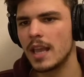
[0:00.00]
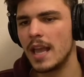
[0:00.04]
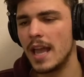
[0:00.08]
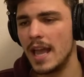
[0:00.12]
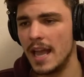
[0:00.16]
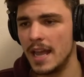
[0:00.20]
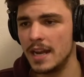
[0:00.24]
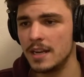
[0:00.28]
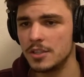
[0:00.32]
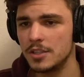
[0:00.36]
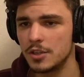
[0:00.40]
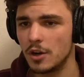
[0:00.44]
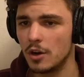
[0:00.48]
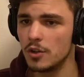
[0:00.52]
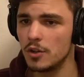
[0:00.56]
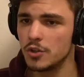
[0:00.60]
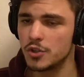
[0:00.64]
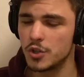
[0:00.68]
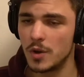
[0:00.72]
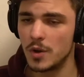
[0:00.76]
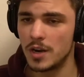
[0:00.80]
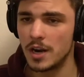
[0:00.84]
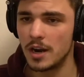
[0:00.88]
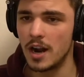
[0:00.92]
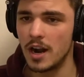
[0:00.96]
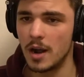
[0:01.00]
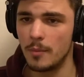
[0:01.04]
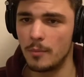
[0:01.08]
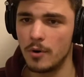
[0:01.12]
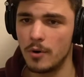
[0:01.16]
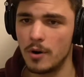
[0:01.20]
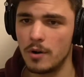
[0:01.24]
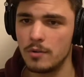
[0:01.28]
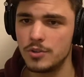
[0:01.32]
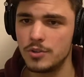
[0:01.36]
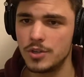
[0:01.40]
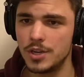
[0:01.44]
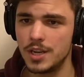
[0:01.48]
And also, another
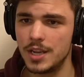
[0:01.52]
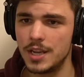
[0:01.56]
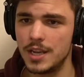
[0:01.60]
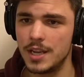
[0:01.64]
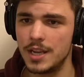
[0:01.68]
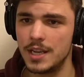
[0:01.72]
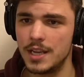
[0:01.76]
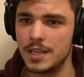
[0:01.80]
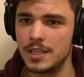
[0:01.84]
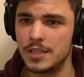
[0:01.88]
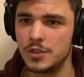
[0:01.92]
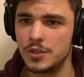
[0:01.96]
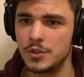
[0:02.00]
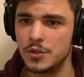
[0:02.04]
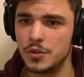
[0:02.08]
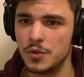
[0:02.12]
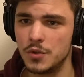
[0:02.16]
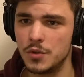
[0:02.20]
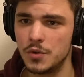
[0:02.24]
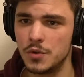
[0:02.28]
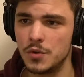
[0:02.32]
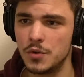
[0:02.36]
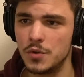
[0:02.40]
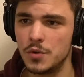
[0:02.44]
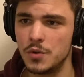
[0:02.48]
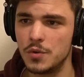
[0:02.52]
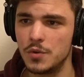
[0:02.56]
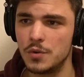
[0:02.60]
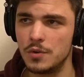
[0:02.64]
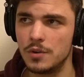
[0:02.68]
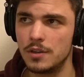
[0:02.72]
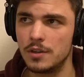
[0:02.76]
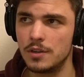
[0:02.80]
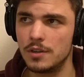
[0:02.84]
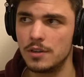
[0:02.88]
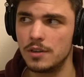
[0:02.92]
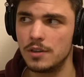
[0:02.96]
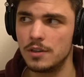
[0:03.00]
approach is to
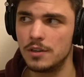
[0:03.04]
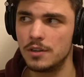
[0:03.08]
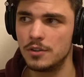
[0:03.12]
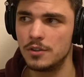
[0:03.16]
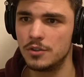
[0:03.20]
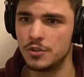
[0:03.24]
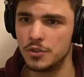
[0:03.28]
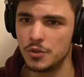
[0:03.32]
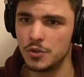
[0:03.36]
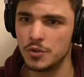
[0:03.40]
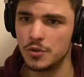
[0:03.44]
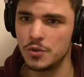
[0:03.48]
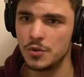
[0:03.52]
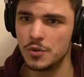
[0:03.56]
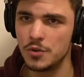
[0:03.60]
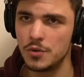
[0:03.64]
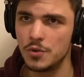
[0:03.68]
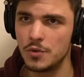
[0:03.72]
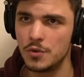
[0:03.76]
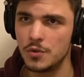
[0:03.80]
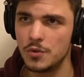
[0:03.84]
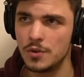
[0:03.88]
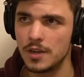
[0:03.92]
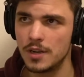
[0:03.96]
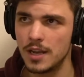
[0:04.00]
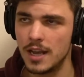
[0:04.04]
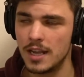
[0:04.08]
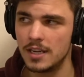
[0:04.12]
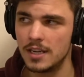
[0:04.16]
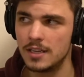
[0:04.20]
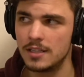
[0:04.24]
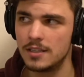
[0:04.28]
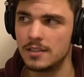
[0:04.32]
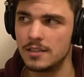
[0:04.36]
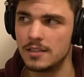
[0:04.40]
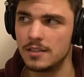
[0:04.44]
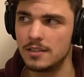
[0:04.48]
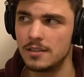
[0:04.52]
do
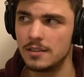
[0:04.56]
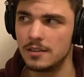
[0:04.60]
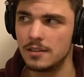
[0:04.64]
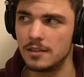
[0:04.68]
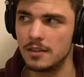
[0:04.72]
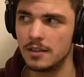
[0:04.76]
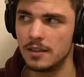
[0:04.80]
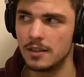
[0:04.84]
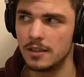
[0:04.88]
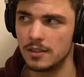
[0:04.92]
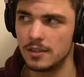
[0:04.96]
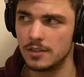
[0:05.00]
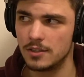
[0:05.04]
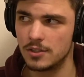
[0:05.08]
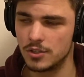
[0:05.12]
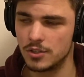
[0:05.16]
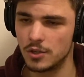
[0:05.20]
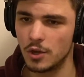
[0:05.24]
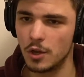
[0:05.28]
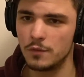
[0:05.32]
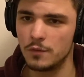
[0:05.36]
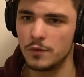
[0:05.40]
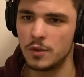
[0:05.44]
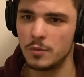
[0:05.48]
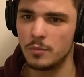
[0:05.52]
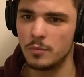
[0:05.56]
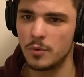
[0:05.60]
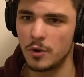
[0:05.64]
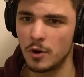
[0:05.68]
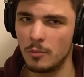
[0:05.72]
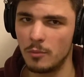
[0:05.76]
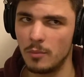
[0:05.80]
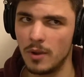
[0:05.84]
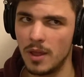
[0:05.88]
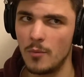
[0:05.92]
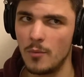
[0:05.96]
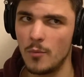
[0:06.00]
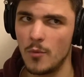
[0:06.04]
and solve the
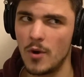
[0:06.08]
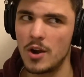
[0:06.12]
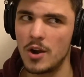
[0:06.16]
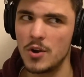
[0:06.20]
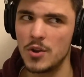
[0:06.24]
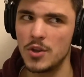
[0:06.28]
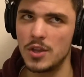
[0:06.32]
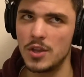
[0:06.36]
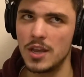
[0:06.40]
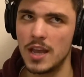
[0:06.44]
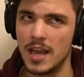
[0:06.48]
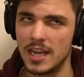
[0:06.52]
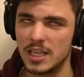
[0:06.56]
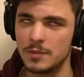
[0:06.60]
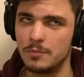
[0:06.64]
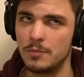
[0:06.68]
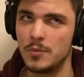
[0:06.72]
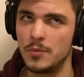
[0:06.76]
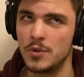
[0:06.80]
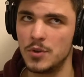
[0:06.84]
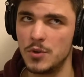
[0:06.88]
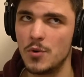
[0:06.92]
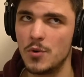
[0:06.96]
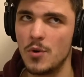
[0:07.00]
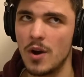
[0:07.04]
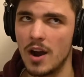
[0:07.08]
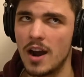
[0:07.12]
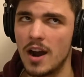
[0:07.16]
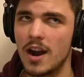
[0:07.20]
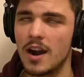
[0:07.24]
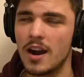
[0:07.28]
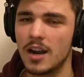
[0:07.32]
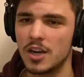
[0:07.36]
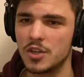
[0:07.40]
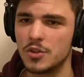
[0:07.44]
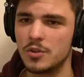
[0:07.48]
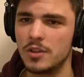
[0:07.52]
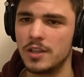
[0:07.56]
problem where you
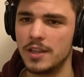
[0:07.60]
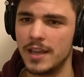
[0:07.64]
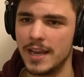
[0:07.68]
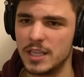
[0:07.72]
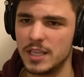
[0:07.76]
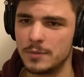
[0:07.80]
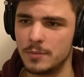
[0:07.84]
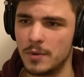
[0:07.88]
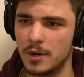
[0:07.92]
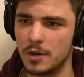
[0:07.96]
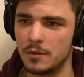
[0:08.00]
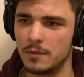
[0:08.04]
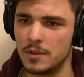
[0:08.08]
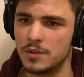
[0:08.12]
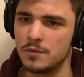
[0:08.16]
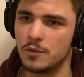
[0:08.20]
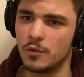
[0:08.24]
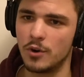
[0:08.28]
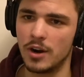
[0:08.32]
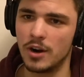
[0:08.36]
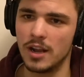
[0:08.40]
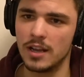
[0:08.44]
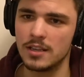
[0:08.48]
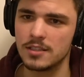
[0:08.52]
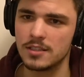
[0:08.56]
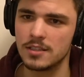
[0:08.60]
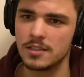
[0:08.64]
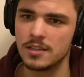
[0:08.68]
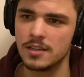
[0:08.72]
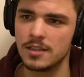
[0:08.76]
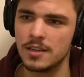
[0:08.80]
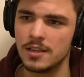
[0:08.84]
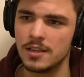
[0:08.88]
are actually the expert, which for us